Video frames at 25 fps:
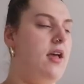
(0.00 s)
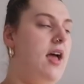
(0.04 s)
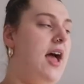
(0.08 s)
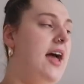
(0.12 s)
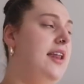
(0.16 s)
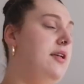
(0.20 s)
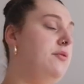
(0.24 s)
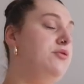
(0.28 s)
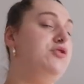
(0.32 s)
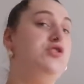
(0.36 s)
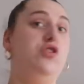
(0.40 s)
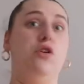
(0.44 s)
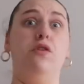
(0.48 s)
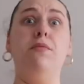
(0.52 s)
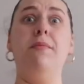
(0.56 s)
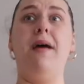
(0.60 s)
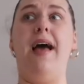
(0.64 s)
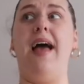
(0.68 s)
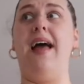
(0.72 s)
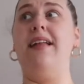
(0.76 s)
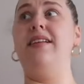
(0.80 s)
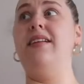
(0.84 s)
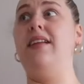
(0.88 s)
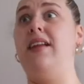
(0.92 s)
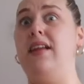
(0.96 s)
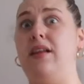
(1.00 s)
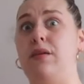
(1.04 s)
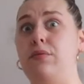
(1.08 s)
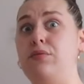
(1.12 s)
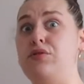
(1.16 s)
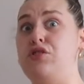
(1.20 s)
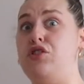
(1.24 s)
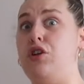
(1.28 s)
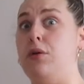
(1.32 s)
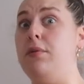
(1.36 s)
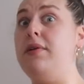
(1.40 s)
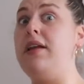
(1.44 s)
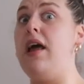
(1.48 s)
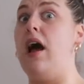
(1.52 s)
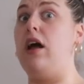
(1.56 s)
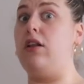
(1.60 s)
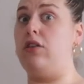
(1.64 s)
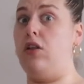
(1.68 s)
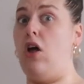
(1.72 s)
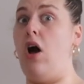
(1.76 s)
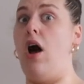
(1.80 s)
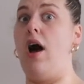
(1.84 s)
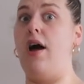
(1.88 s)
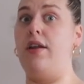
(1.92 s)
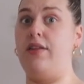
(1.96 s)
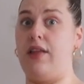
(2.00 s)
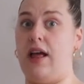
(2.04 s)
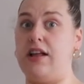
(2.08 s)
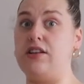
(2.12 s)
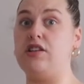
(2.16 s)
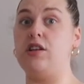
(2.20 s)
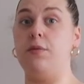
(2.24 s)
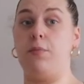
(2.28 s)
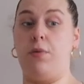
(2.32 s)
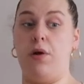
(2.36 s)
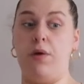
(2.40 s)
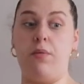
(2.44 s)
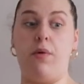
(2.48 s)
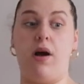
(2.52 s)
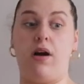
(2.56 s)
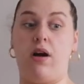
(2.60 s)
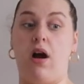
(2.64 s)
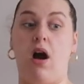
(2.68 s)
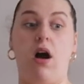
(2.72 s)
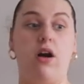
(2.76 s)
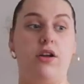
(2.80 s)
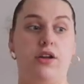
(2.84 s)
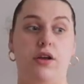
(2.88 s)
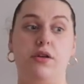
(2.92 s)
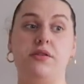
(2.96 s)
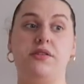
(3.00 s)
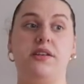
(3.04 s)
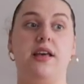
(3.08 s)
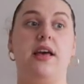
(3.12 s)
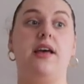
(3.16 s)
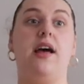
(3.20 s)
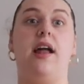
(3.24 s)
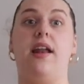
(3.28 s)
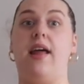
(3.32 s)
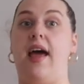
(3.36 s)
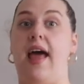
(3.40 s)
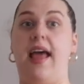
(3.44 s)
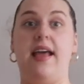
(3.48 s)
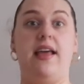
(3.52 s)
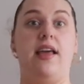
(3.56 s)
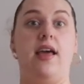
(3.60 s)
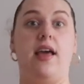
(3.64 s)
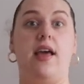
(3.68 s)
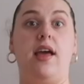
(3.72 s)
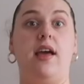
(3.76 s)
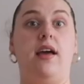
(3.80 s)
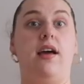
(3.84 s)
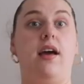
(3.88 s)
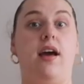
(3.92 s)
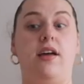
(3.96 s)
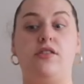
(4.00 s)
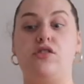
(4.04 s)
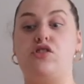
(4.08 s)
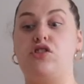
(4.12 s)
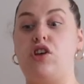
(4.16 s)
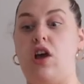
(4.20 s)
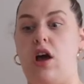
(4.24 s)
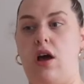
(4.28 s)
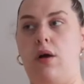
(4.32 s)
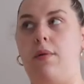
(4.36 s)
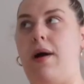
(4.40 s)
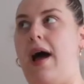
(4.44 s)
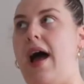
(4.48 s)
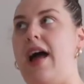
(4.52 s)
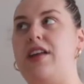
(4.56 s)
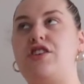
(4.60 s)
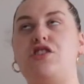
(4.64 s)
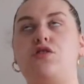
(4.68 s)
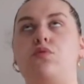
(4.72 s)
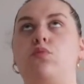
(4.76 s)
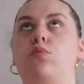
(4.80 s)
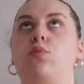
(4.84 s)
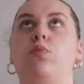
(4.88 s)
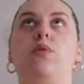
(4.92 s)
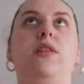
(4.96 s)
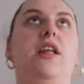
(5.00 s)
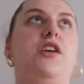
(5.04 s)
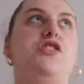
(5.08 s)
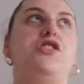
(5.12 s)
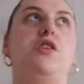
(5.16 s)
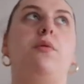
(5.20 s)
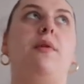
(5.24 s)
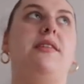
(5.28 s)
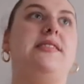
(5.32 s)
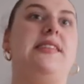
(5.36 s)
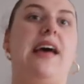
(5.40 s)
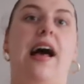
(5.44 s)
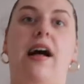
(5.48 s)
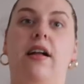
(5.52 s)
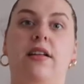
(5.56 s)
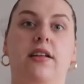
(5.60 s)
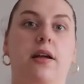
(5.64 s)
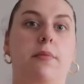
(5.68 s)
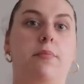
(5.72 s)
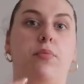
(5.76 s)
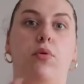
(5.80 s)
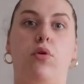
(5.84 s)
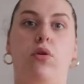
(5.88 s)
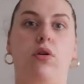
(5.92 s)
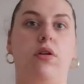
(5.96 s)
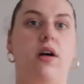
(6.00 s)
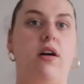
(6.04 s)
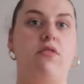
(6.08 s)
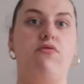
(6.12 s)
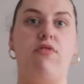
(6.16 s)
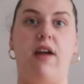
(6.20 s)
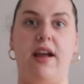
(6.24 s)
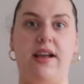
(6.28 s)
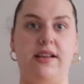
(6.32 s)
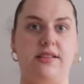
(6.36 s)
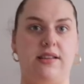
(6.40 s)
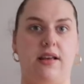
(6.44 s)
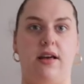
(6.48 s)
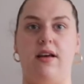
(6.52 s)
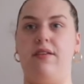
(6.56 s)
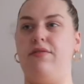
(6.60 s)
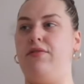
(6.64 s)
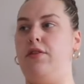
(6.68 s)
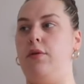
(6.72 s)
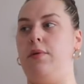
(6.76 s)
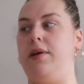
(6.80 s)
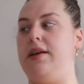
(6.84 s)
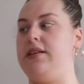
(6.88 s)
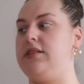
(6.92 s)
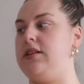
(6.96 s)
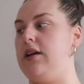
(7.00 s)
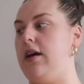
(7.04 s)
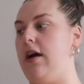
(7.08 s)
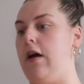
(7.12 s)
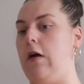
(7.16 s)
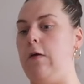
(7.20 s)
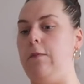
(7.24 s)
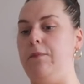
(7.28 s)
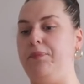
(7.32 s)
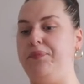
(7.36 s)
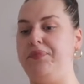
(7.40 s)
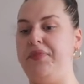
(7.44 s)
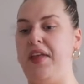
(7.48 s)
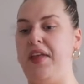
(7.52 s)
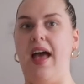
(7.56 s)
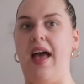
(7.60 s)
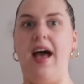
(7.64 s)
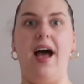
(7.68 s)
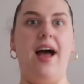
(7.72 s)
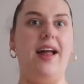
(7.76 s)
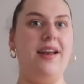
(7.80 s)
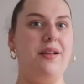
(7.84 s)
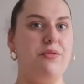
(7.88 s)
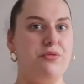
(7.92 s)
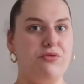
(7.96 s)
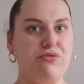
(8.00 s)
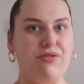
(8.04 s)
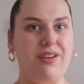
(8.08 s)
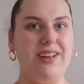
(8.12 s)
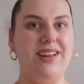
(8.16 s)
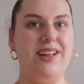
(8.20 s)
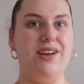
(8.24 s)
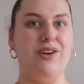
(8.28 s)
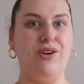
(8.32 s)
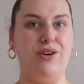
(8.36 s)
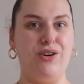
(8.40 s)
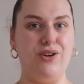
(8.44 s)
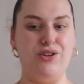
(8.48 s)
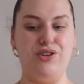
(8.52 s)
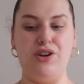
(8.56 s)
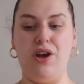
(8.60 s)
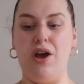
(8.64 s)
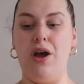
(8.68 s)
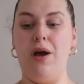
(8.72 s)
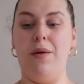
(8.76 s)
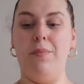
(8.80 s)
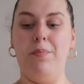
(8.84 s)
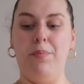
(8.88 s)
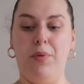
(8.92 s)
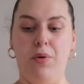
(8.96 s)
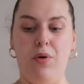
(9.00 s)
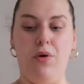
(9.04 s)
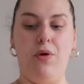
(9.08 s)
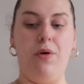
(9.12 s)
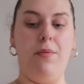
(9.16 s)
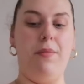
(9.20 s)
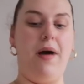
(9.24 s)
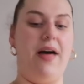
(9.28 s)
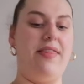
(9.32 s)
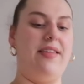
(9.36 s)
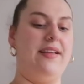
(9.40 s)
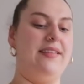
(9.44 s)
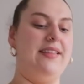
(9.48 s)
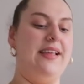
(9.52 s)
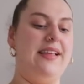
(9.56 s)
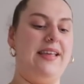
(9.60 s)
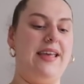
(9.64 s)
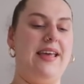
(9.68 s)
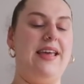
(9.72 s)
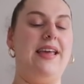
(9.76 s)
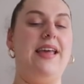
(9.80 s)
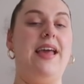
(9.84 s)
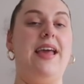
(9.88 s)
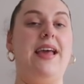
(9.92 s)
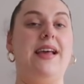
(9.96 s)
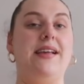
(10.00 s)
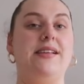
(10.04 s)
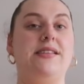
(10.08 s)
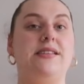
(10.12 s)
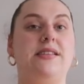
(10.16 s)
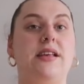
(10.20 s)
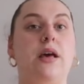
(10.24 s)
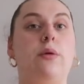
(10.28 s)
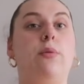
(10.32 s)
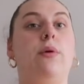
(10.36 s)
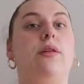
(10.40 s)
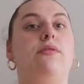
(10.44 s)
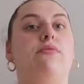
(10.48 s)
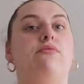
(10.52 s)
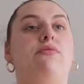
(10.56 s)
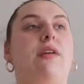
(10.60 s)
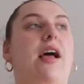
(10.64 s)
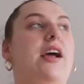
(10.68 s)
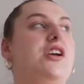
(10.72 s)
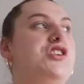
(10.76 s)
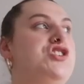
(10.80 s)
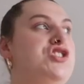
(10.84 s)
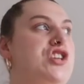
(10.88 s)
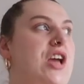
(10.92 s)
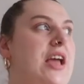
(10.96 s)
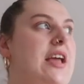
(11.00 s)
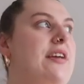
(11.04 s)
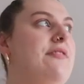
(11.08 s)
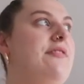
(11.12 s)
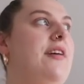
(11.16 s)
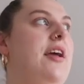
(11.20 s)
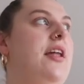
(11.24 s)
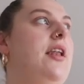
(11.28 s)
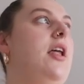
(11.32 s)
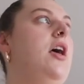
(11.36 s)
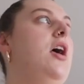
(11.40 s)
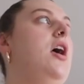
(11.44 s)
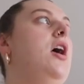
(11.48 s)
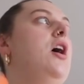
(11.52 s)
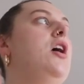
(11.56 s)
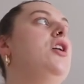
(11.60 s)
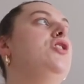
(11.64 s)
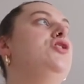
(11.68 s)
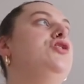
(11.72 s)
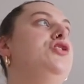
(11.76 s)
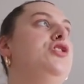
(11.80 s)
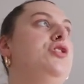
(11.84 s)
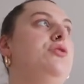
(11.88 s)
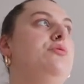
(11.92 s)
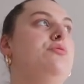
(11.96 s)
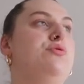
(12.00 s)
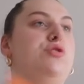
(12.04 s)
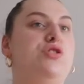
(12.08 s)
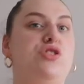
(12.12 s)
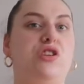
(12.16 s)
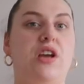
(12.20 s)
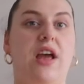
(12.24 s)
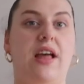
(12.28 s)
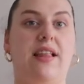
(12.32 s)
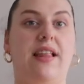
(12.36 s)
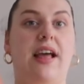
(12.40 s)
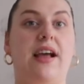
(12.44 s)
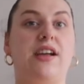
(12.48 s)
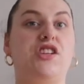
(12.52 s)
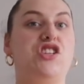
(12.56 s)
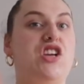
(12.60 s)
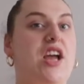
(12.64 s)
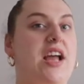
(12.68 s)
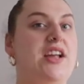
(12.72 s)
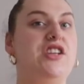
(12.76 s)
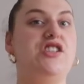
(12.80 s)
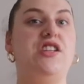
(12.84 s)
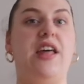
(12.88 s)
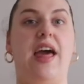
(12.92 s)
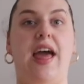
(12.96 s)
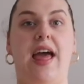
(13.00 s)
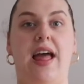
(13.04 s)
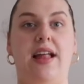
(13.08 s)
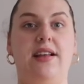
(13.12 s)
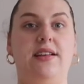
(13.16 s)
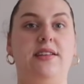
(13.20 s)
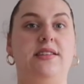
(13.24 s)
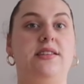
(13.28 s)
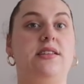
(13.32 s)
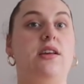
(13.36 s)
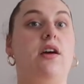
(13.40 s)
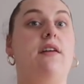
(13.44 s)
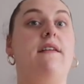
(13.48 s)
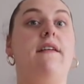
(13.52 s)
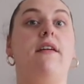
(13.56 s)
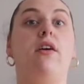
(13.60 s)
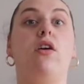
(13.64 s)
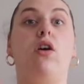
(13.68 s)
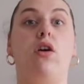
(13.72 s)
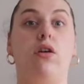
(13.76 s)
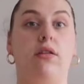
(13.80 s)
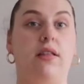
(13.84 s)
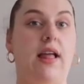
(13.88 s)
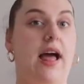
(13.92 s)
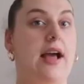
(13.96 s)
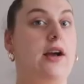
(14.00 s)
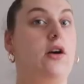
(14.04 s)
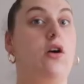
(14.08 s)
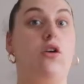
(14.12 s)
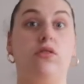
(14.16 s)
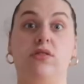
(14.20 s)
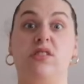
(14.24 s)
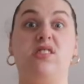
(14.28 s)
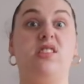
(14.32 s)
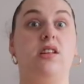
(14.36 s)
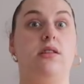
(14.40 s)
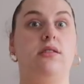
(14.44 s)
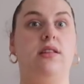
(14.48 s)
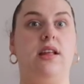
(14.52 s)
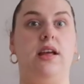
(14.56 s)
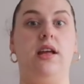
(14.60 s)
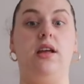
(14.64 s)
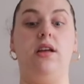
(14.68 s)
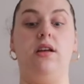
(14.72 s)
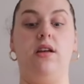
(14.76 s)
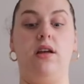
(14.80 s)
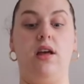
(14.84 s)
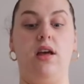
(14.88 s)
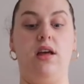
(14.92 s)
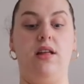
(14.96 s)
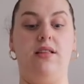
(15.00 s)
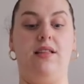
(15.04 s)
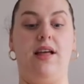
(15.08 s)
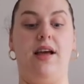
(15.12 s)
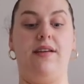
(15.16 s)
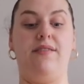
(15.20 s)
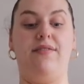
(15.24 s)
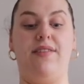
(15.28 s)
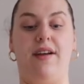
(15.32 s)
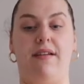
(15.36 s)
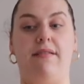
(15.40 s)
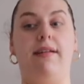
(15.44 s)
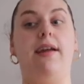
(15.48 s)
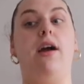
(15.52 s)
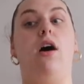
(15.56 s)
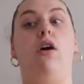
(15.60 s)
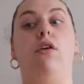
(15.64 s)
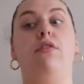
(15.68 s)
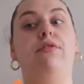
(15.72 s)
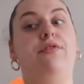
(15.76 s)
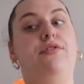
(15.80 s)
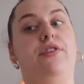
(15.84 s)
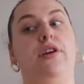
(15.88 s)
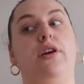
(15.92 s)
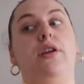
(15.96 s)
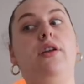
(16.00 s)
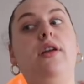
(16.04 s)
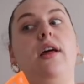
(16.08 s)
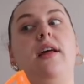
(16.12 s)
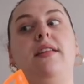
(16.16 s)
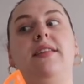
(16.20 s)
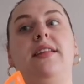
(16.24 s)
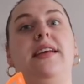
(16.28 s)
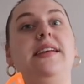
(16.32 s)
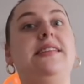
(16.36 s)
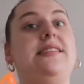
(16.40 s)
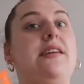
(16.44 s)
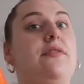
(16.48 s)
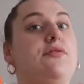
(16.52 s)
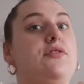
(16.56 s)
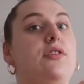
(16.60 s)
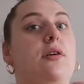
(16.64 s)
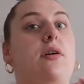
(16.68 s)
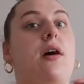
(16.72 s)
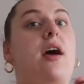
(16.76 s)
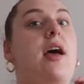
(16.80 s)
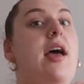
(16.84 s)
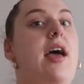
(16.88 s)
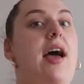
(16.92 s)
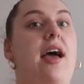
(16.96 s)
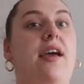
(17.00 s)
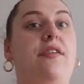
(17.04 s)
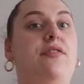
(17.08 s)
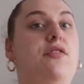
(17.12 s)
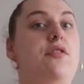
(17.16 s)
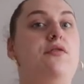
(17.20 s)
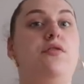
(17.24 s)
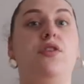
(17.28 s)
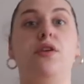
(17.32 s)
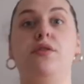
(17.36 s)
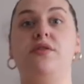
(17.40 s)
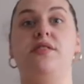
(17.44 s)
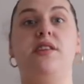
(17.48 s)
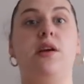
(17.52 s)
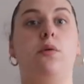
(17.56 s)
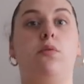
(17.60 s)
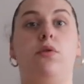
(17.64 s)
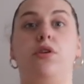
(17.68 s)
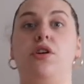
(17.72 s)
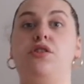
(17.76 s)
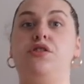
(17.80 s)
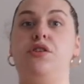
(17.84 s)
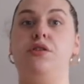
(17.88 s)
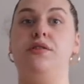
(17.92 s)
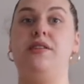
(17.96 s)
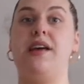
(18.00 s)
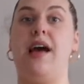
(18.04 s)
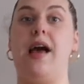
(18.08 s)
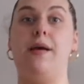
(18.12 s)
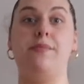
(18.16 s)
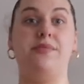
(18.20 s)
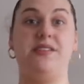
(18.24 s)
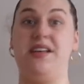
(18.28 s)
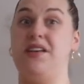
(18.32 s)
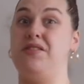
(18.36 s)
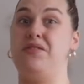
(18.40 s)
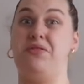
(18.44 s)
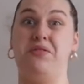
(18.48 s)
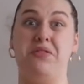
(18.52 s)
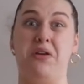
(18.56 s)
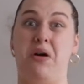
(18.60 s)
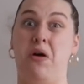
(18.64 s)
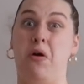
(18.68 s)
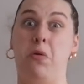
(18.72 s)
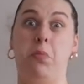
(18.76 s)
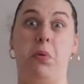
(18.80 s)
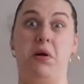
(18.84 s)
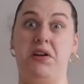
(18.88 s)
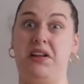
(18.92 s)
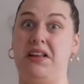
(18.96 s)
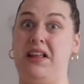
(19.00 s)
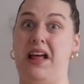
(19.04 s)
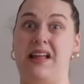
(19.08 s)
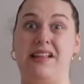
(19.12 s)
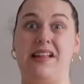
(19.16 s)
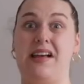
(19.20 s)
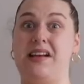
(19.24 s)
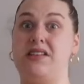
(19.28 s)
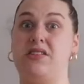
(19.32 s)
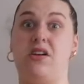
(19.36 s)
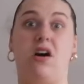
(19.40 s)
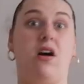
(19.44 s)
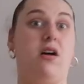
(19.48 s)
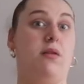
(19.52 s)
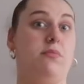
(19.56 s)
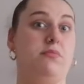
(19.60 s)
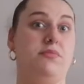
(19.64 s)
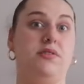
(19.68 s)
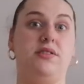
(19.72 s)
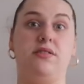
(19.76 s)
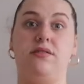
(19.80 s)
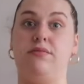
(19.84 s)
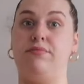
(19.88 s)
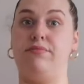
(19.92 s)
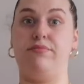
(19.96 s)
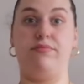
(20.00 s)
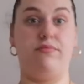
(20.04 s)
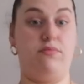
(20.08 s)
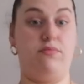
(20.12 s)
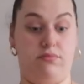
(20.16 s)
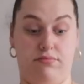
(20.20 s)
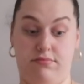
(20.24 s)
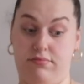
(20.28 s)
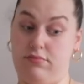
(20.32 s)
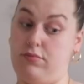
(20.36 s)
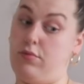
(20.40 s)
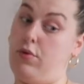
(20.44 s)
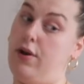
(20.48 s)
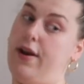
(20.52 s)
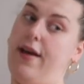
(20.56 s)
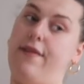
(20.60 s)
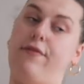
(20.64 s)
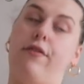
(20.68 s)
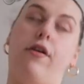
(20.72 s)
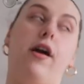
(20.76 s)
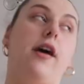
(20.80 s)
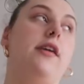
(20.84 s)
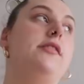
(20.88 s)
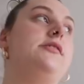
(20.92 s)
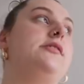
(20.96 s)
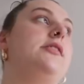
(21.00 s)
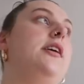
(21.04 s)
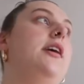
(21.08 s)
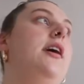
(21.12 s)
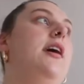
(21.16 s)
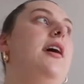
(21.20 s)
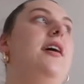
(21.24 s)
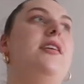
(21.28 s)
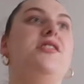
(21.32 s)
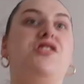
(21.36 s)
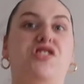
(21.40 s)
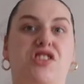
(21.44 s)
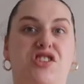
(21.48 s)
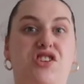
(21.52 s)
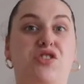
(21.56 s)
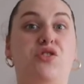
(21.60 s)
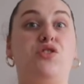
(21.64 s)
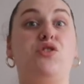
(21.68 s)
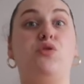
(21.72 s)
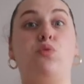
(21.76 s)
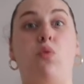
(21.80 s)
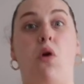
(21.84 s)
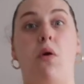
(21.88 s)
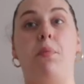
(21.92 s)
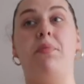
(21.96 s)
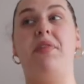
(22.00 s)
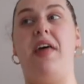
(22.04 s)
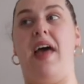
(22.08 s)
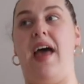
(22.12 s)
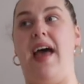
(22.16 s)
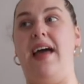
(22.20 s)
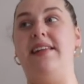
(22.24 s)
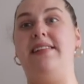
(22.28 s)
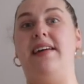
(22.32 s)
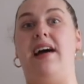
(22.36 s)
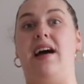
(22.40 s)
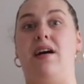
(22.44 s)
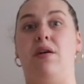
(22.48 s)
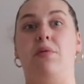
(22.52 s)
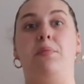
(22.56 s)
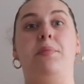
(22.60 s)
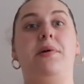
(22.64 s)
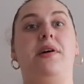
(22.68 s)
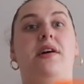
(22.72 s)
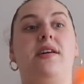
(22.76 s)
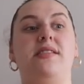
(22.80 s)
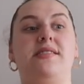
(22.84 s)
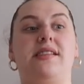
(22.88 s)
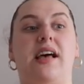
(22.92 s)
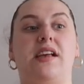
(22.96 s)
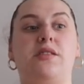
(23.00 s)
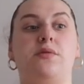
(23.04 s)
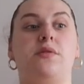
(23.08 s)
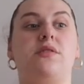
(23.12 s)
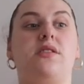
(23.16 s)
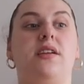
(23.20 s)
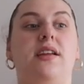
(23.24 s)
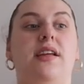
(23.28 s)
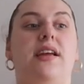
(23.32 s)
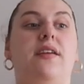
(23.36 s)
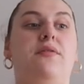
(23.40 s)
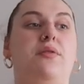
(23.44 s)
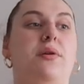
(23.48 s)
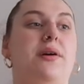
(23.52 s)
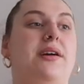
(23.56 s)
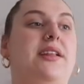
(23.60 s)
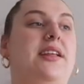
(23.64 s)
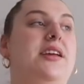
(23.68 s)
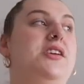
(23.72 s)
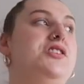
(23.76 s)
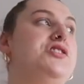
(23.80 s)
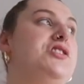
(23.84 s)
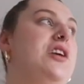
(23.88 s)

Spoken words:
And it was doing my head in and it was doing it a lot, and like to the point where I can't use it and I hate it. And so I just literally went to Aldi and bought a razor a few weeks ago and it was really good. But I think the key is with like shaving to change the heads like constantly, like very often, at least after, if you've used it one or two times, so you're doing your whole body, like legs, arms, whatever else, just swap the head out because that's what's going to give you a clean